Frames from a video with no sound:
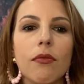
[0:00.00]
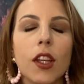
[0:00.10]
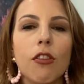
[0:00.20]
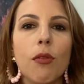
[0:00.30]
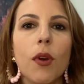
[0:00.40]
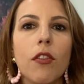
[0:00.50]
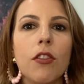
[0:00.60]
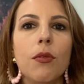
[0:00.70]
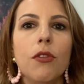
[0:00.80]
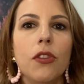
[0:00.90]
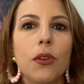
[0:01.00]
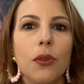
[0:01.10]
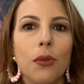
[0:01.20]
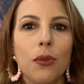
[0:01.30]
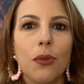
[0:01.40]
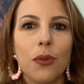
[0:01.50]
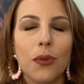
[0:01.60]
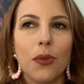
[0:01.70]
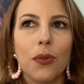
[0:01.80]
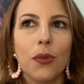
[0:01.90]
she wants you to,
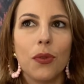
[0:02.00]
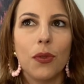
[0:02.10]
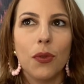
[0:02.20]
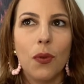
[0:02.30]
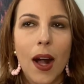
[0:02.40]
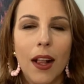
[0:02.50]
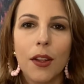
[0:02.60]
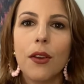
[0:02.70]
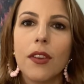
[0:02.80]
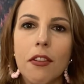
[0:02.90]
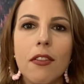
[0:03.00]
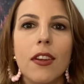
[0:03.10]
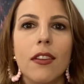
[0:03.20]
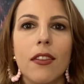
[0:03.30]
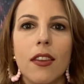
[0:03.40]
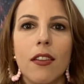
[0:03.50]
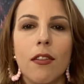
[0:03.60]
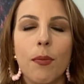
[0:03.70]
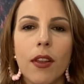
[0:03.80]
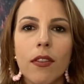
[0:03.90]
while you're listening to
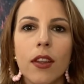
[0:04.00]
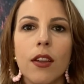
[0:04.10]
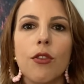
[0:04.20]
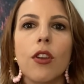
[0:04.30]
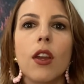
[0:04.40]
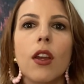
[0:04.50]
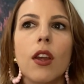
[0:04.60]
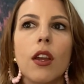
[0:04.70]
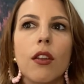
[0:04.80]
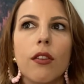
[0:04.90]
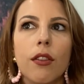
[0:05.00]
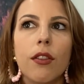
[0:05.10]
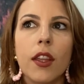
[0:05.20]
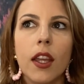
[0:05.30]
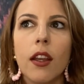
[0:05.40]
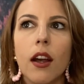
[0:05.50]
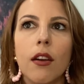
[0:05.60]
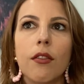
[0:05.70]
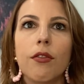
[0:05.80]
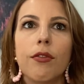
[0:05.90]
this message, think
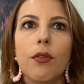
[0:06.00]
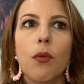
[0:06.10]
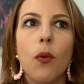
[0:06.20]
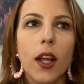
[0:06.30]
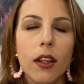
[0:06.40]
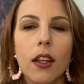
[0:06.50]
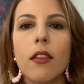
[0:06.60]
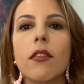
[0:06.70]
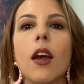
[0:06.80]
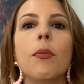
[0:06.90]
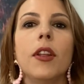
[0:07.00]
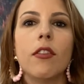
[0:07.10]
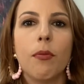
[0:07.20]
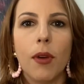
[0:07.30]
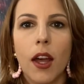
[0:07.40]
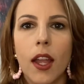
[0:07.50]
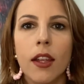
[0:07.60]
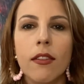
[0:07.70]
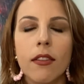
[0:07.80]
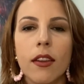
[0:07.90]
of what is coming to
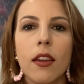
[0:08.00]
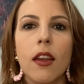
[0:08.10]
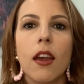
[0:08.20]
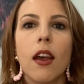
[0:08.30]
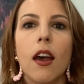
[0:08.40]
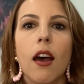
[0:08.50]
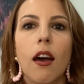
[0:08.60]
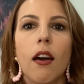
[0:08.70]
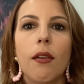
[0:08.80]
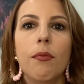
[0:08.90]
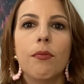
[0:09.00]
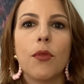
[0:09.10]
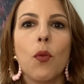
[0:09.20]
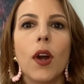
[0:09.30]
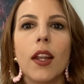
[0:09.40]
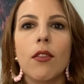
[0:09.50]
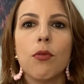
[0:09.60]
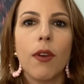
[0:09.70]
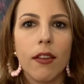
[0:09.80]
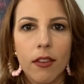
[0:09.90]
mind, what is
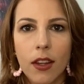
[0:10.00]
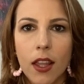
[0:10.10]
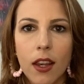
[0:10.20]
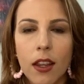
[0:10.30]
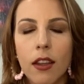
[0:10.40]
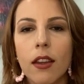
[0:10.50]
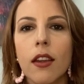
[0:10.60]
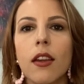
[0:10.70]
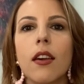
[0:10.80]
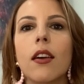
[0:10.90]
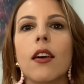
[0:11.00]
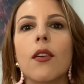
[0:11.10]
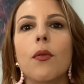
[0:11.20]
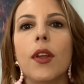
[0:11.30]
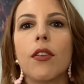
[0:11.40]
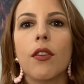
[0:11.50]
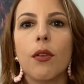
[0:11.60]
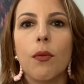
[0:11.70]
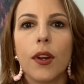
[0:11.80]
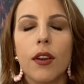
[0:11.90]
resonating with
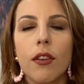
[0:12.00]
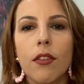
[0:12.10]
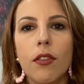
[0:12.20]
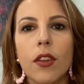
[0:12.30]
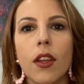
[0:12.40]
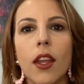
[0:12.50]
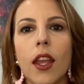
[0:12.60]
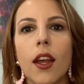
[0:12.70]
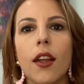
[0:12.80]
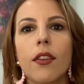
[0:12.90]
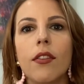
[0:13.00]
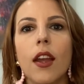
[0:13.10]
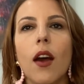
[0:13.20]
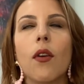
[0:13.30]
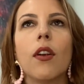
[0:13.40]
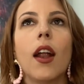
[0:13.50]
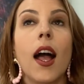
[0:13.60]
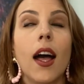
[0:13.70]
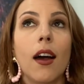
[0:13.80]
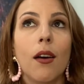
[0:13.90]
her words, or
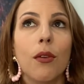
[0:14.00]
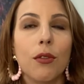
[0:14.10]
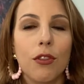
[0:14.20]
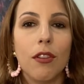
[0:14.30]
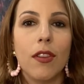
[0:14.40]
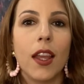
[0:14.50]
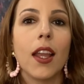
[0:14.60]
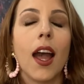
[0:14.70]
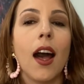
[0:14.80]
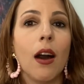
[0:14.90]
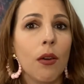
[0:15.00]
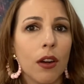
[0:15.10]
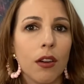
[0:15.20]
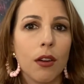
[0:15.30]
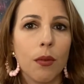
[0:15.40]
how she's saying, how are her